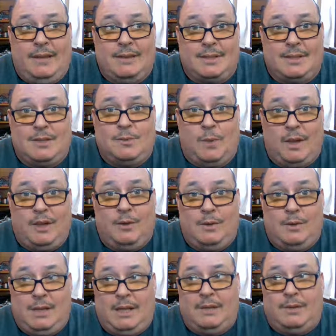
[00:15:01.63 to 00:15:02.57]
this is what
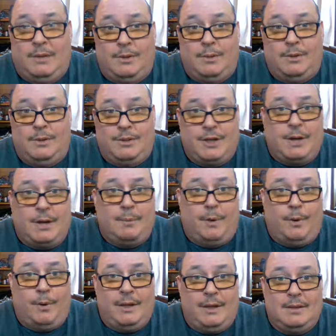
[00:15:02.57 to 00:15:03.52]
you need to do in
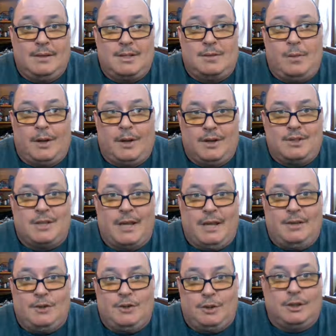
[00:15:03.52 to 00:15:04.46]
SharePoint. This is what your
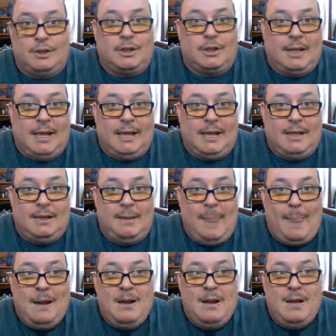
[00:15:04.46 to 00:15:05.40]
site should look like.
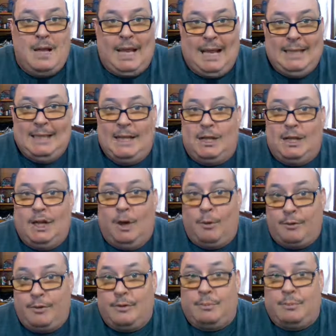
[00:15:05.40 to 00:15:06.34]
And then
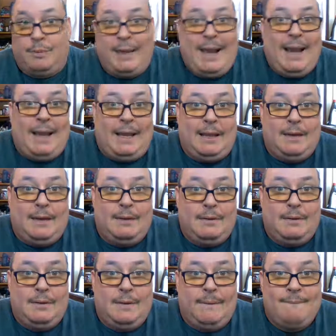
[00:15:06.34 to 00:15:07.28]
go through the planning
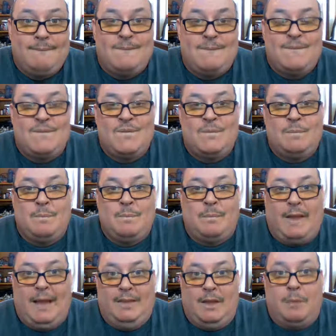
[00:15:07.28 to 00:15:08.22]

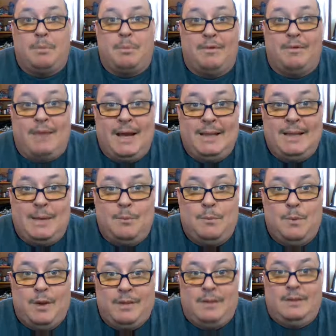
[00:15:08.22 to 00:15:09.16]
and then provide
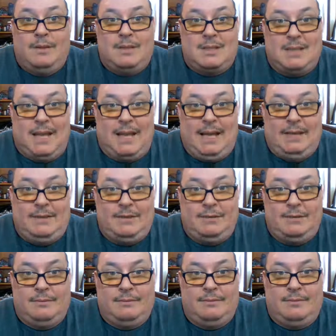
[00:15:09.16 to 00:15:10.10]
them with the
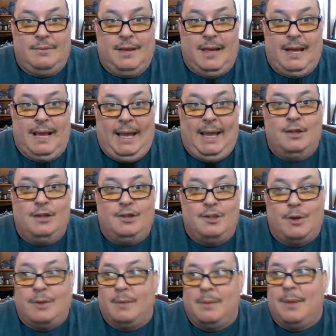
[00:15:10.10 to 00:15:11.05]
site and
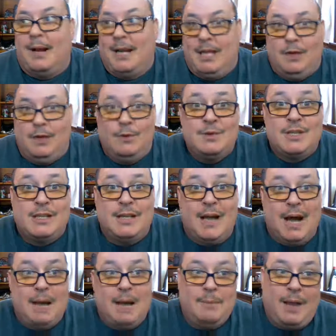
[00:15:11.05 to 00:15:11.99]
show them how to use it,
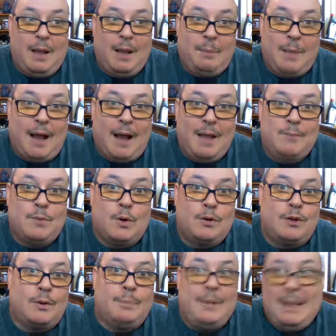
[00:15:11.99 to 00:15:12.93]
help
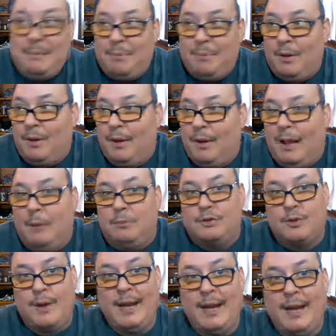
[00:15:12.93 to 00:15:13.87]
onboard their people, help
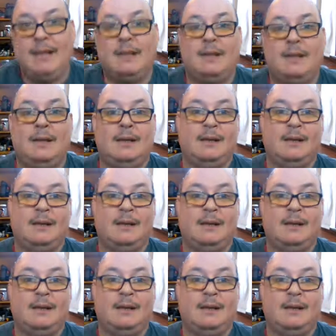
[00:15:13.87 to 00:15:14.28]
train.